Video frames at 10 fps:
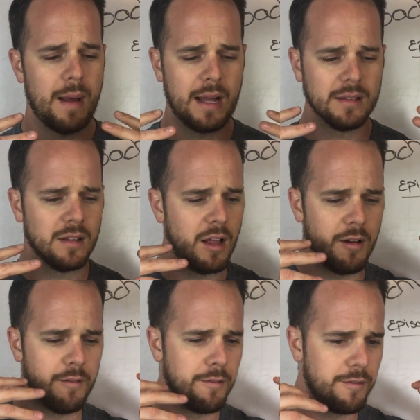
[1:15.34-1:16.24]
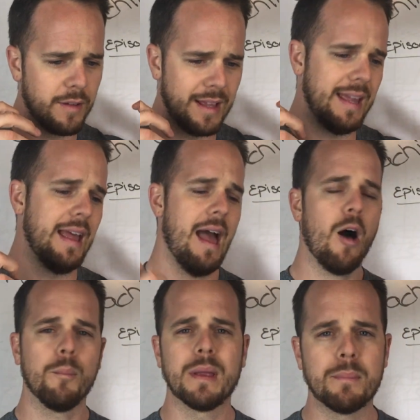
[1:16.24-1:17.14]
I love
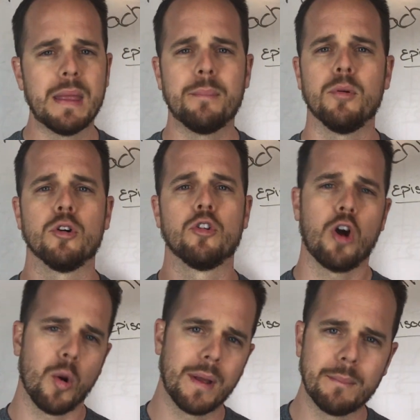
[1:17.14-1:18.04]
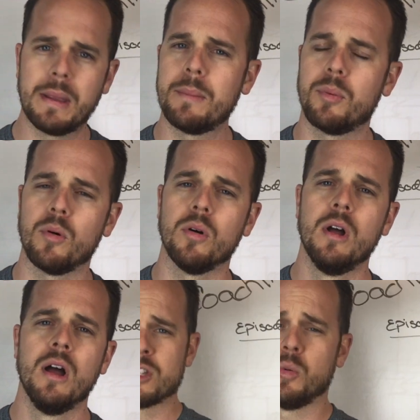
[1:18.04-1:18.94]
helping people, growing people.
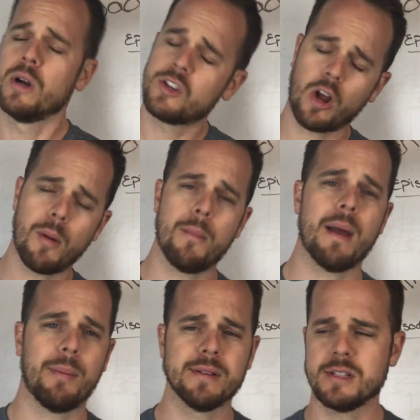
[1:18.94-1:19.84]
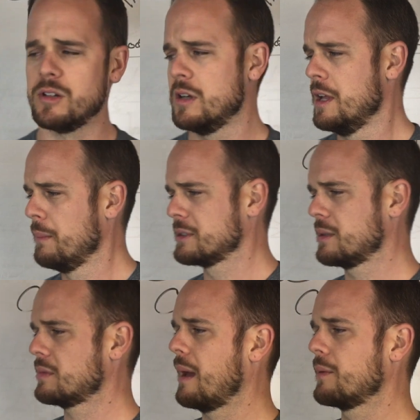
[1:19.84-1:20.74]
So we're going to talk about back pain still, but
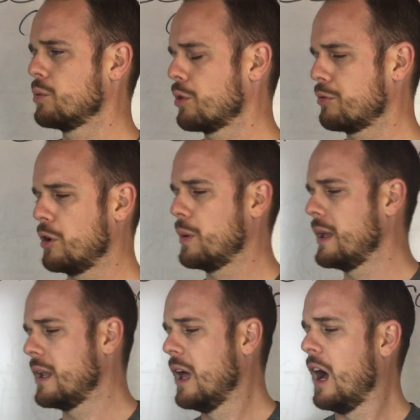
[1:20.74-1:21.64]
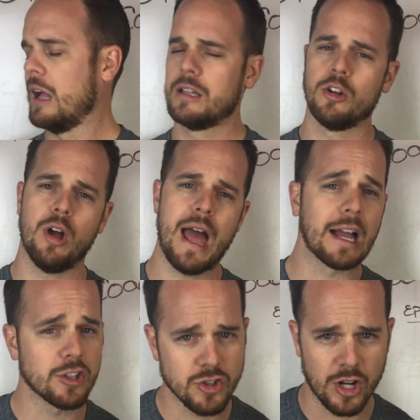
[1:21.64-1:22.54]
sometimes we'll throw in a little
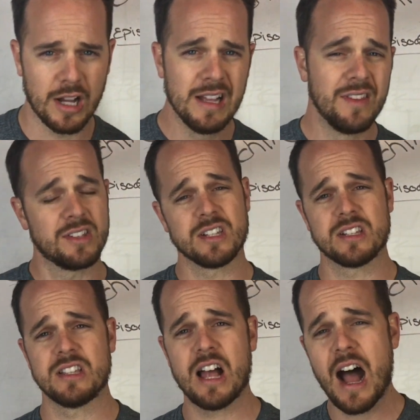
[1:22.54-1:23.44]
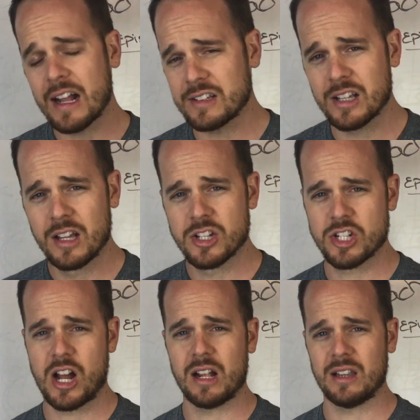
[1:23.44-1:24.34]
extra. This is not
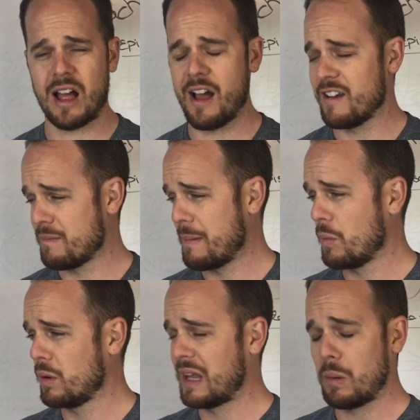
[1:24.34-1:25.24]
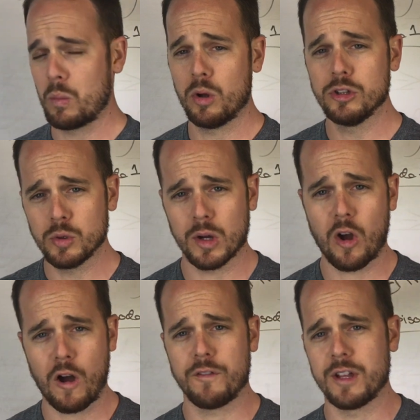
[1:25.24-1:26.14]
shot live. Maybe one day we will do a
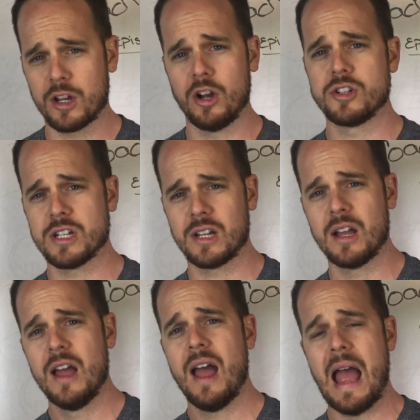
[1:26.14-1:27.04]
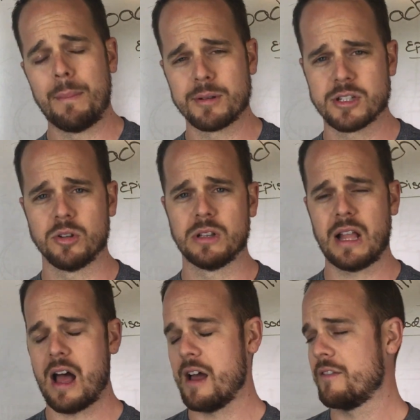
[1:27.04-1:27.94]
coffee and coaching episode
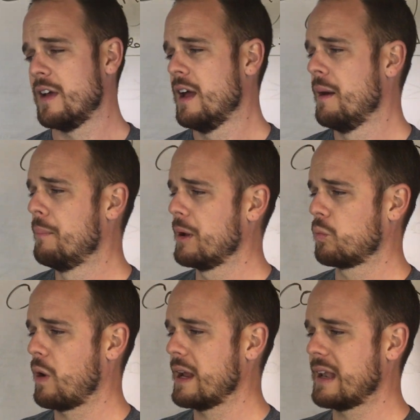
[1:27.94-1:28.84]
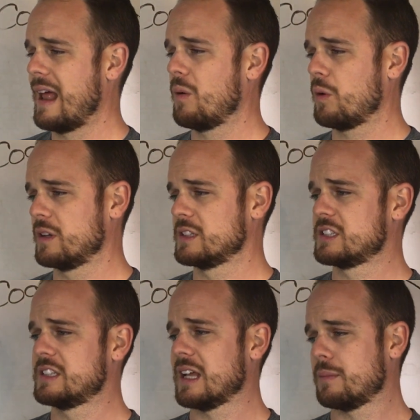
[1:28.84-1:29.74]
live, but right now we're going to
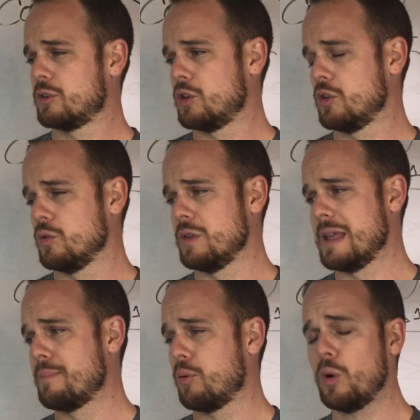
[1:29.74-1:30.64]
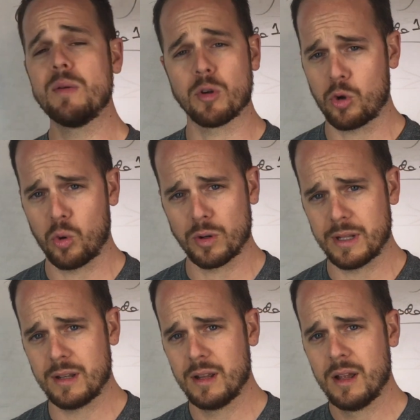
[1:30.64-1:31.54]
stick to the
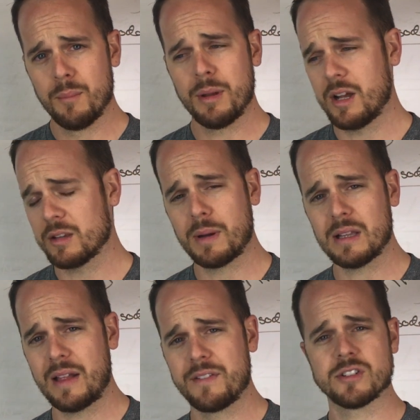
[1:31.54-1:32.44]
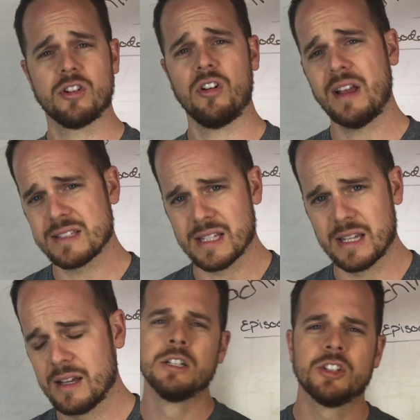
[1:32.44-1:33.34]
pre-recorded because my life is
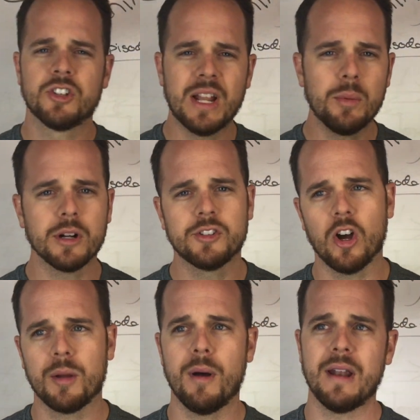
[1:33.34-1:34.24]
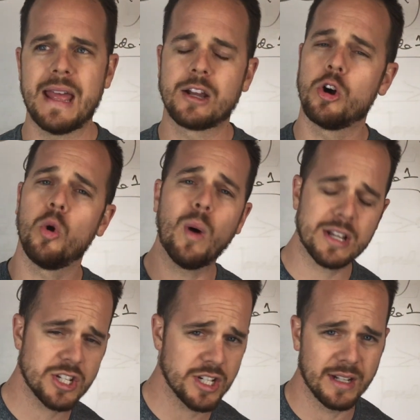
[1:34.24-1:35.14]
crazy. So today we're going to talk about a
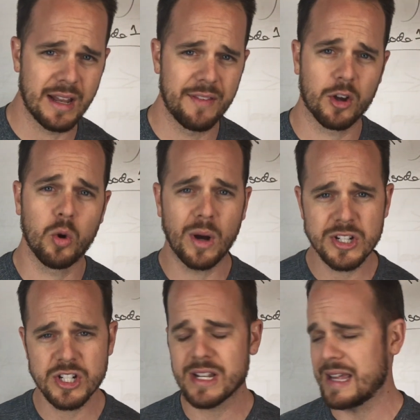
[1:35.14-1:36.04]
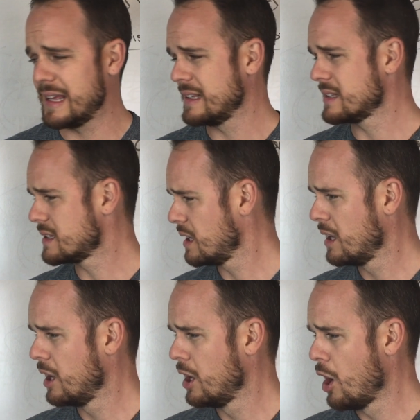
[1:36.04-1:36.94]
question, and the question is,
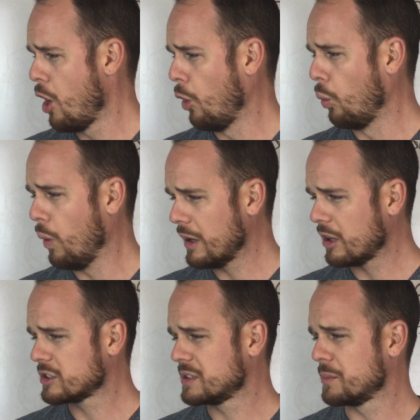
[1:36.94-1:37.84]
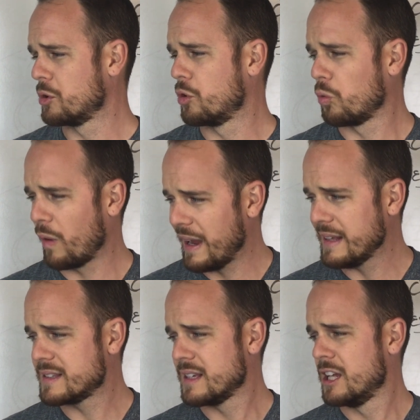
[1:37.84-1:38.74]
what are some
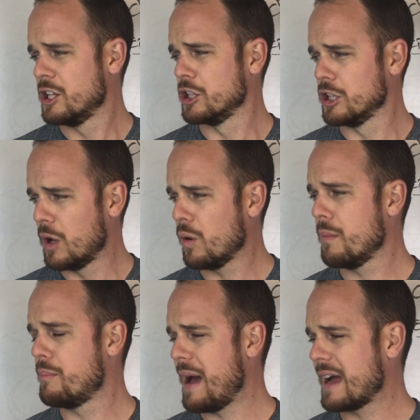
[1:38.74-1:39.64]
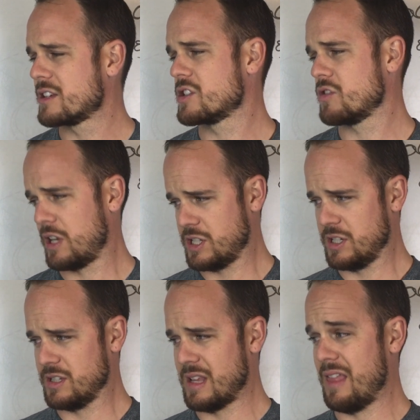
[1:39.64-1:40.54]
great lower back
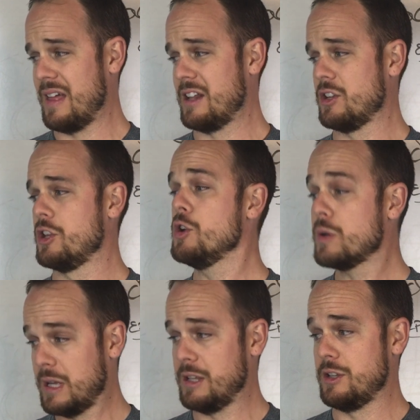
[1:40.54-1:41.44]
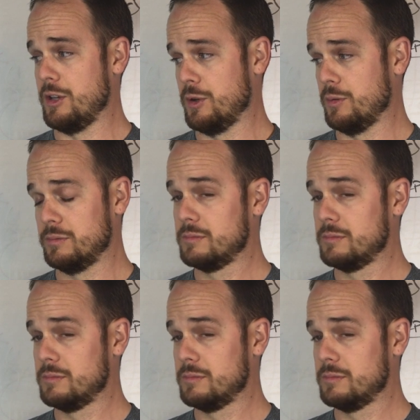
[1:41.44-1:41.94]
stretches that you can do